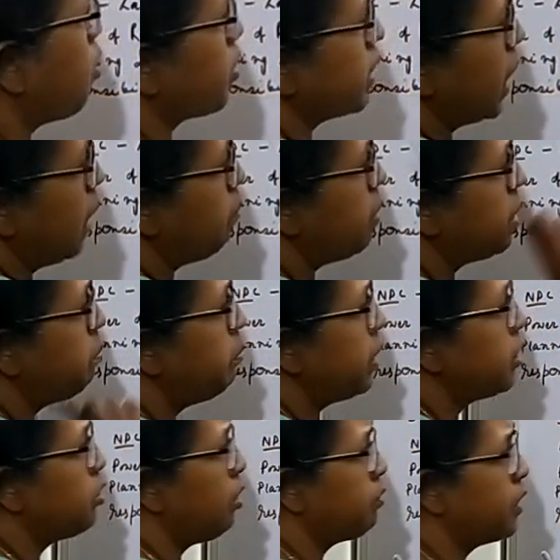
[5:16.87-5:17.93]
for the
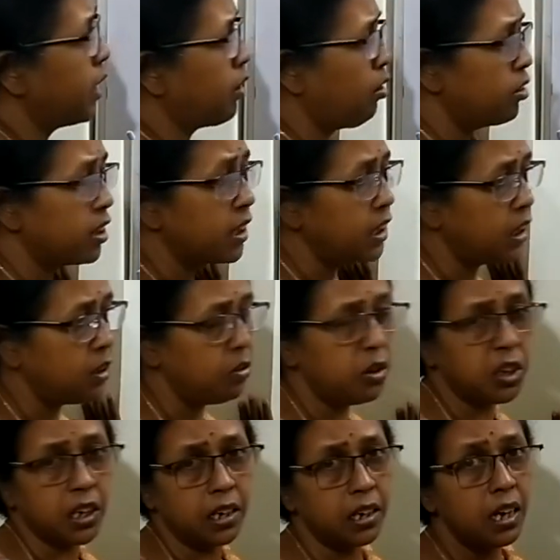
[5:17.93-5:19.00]
amendment of the
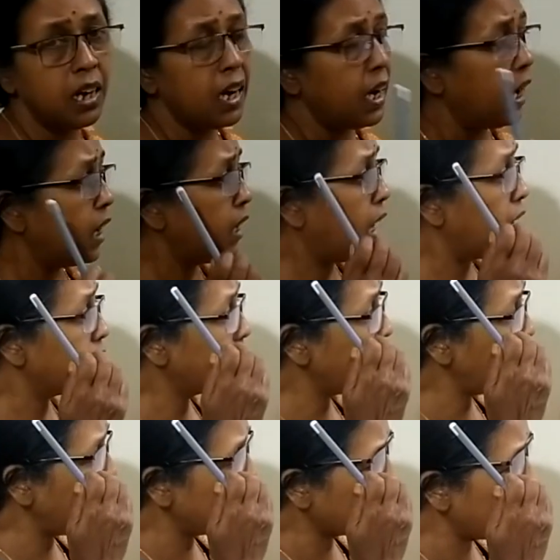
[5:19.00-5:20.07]
constitution, and
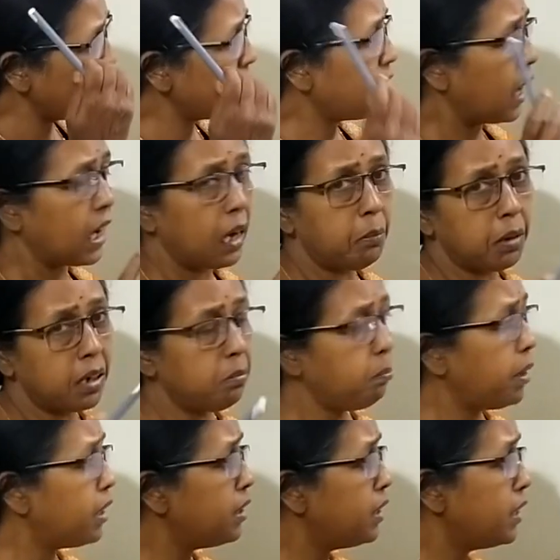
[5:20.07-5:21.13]
ultimately the
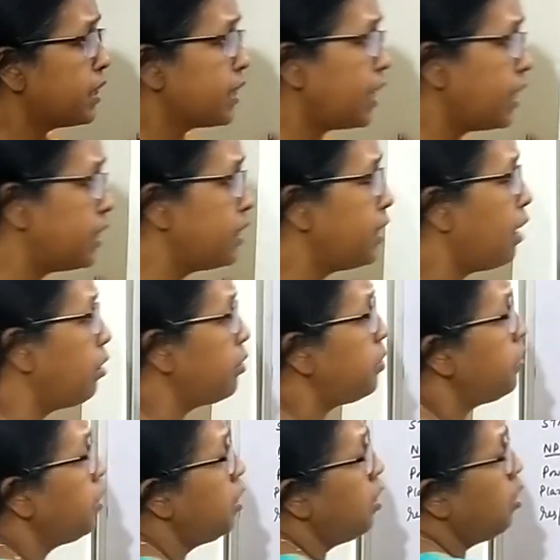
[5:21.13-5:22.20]
amendment is carried out